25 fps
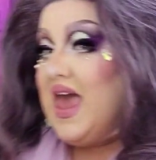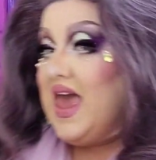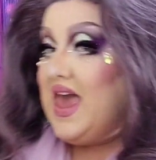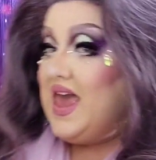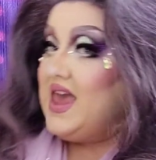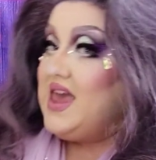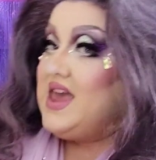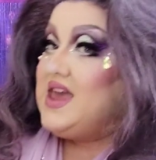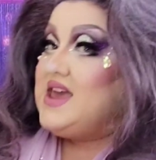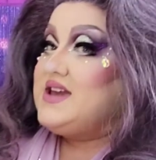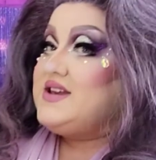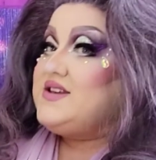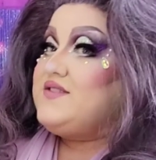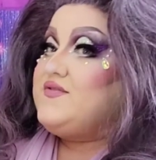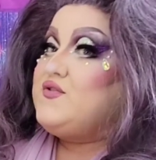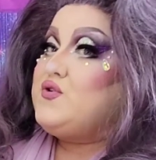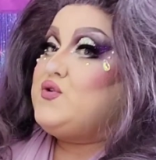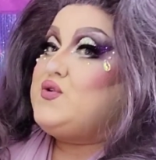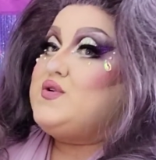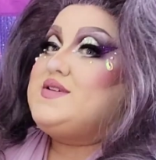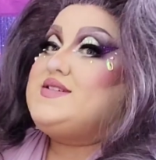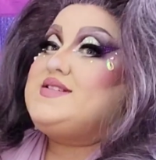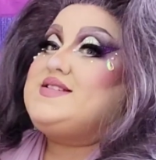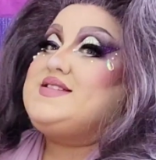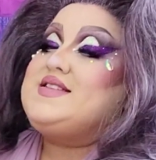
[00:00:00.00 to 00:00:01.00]
And of
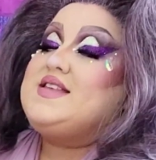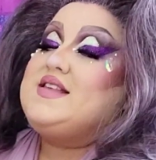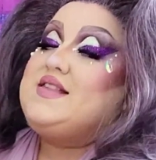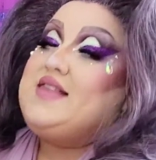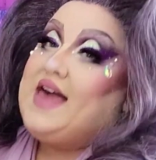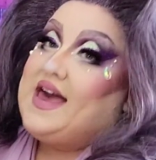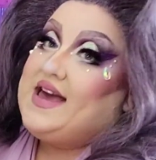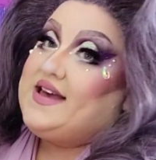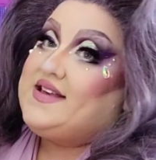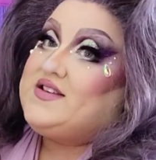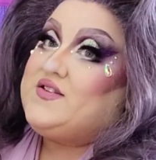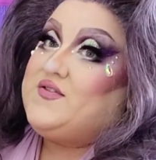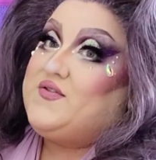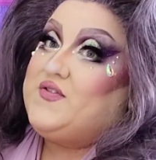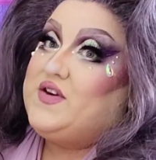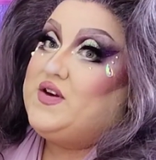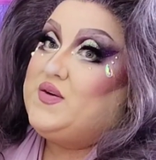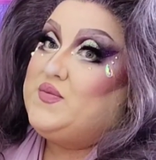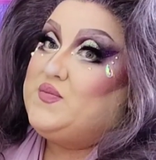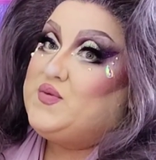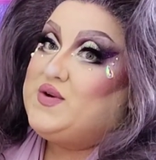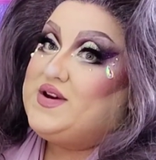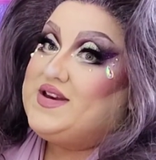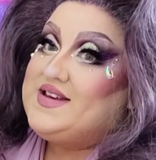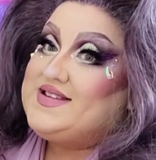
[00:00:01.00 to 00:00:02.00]
course, the last
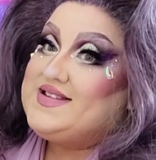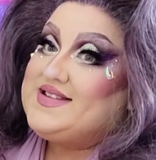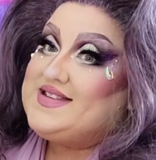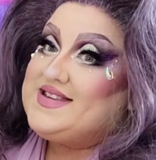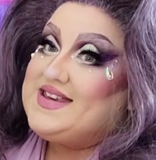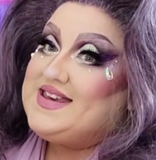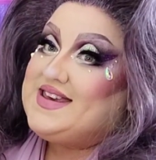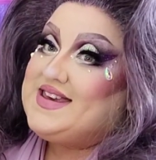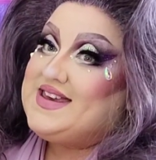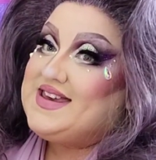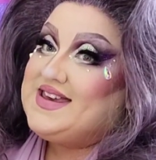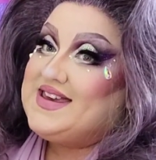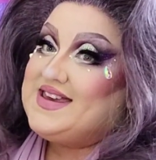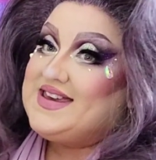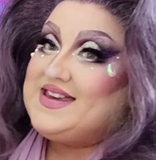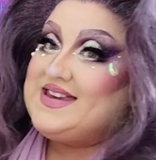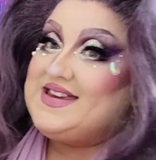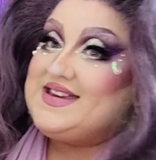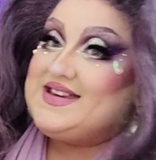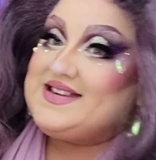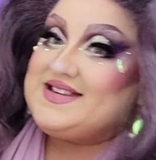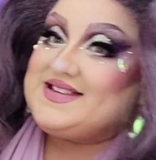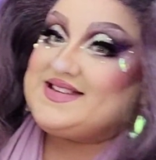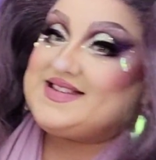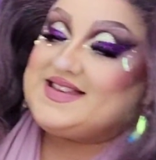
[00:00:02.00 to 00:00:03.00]
film we see
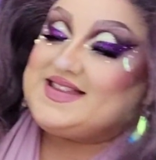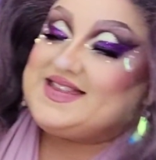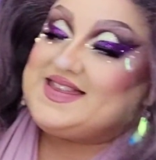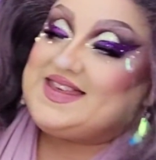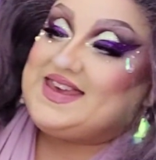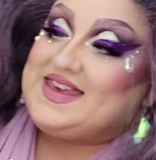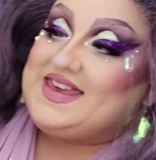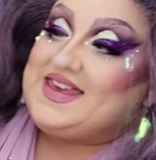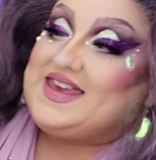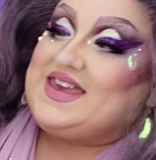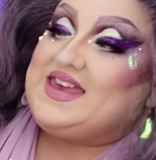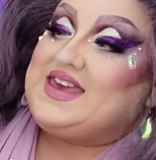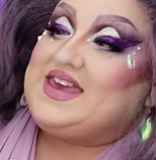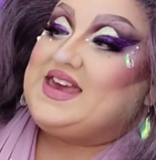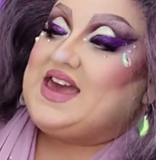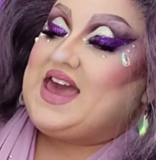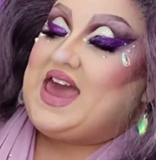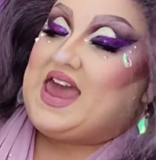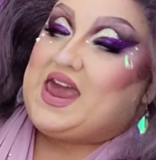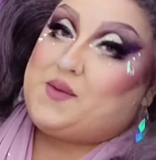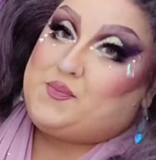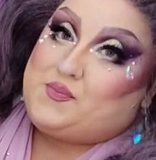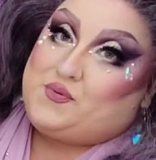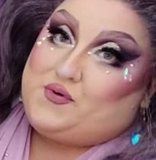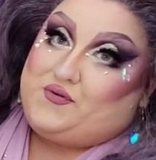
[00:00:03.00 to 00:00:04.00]
is the
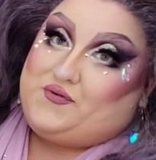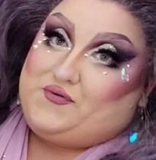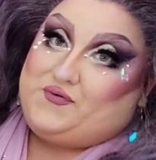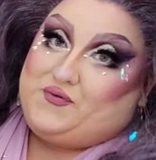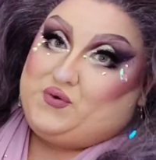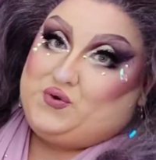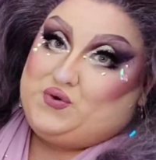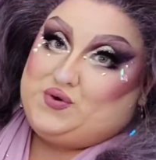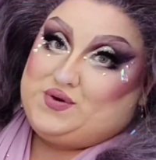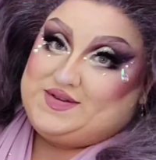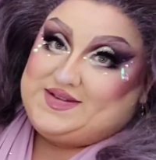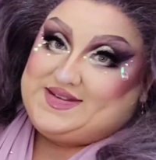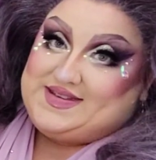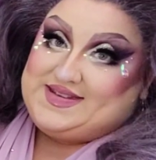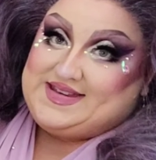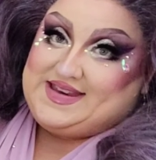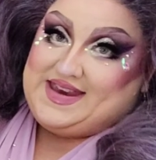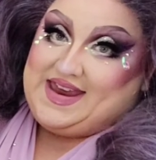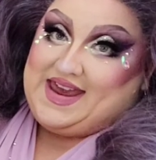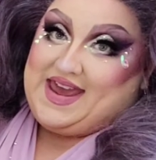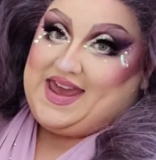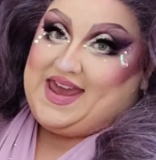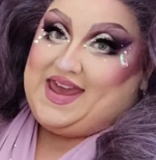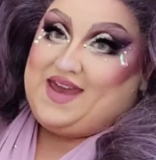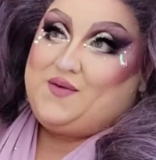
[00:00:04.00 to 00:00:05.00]
April Fool's
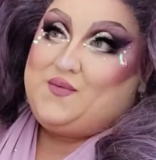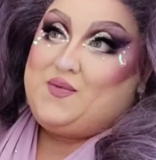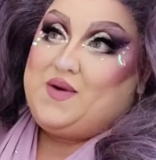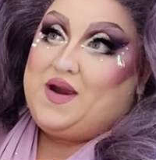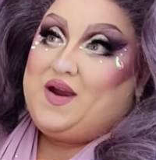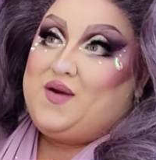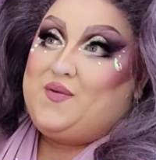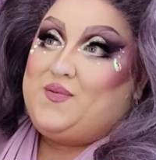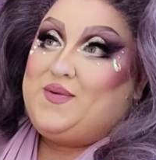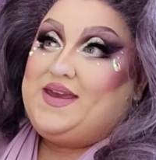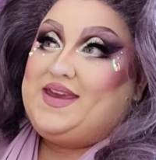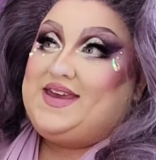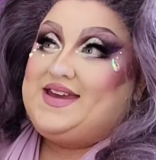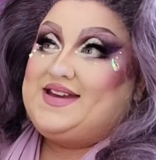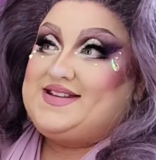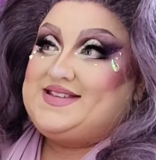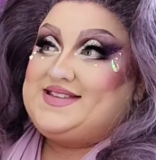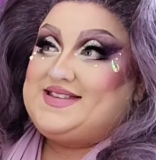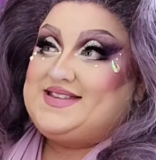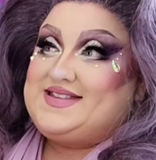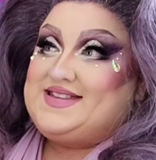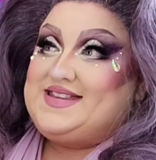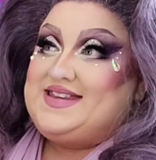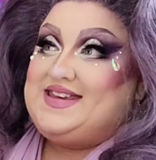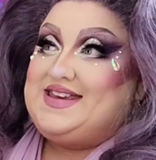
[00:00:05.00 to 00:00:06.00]
Day, where we get
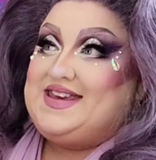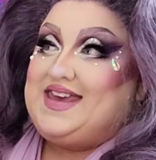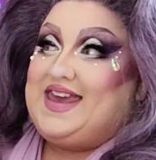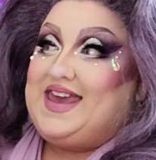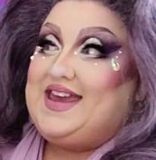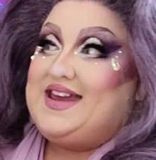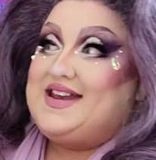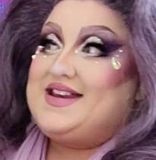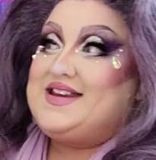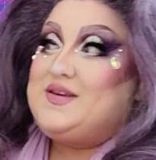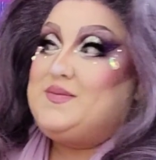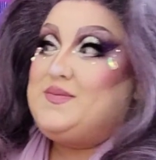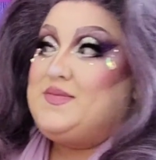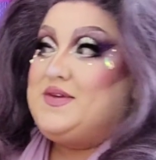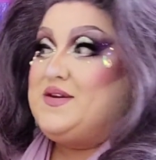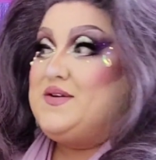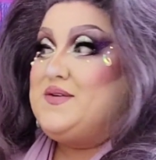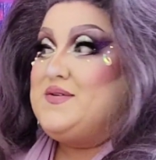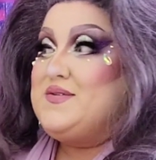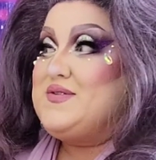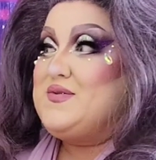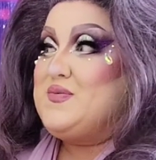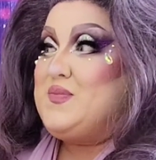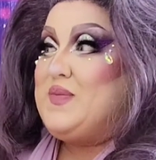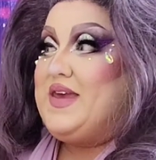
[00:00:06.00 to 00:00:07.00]
to see Candy
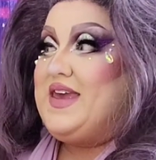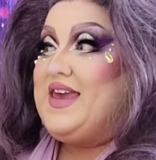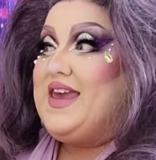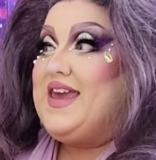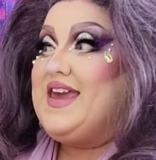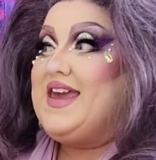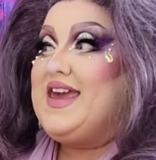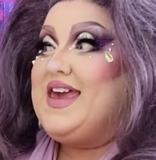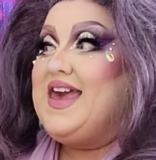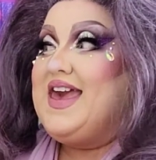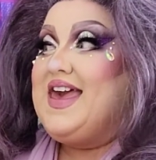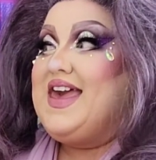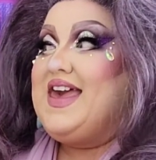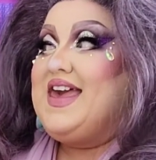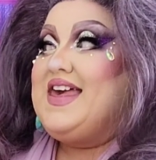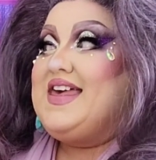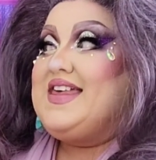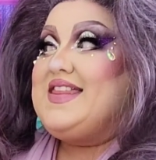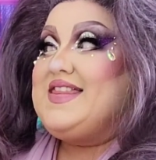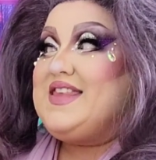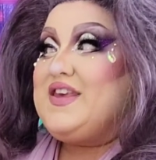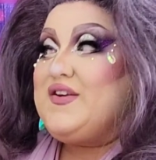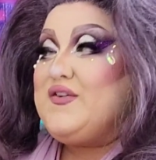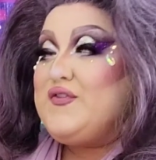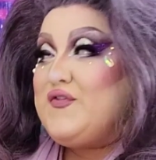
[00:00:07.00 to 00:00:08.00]
Muse being
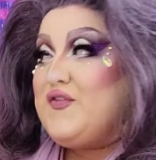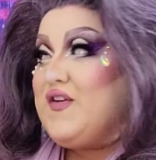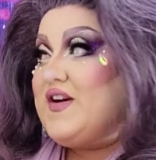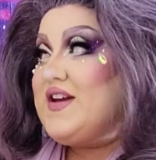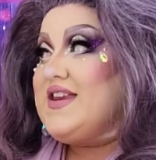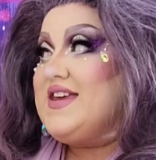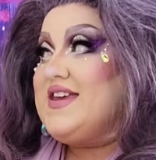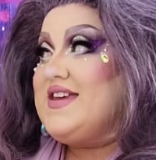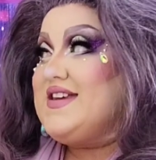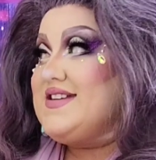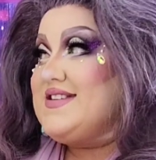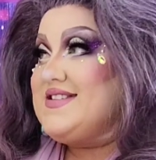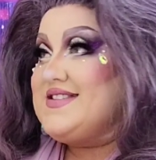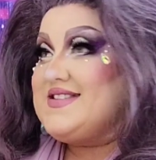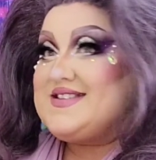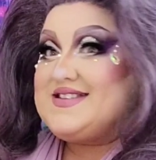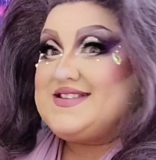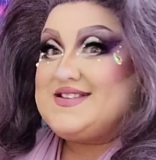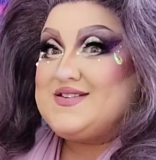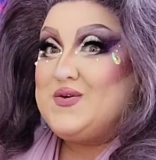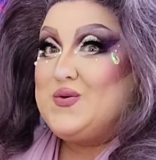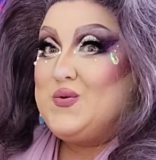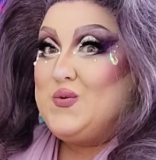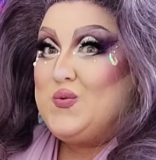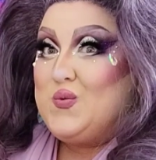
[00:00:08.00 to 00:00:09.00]
the
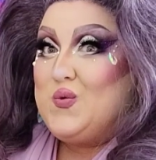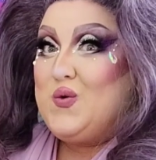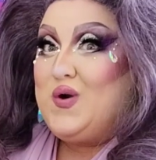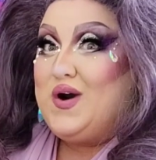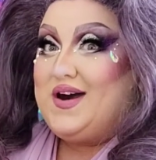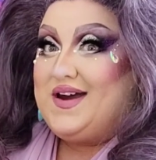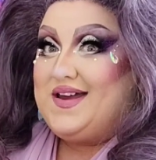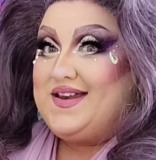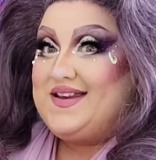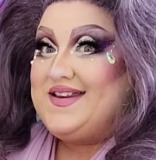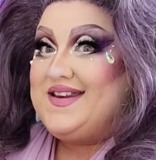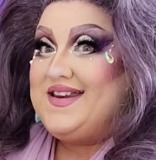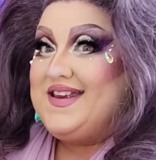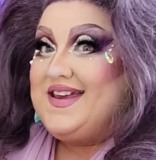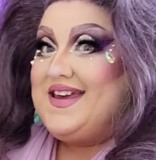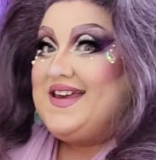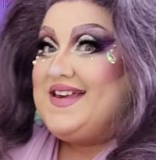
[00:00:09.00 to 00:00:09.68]
funniest one.